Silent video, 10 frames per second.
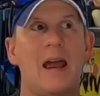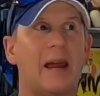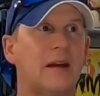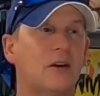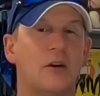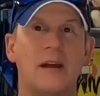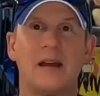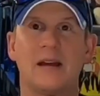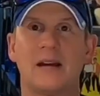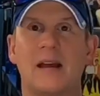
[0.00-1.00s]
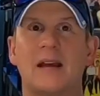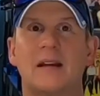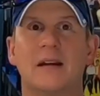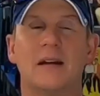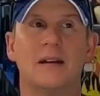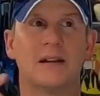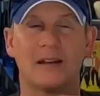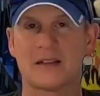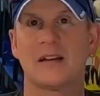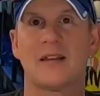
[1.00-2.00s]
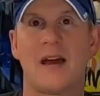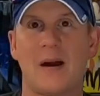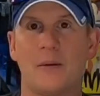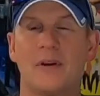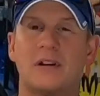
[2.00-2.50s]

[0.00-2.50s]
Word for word: and go ahead and listen to that one.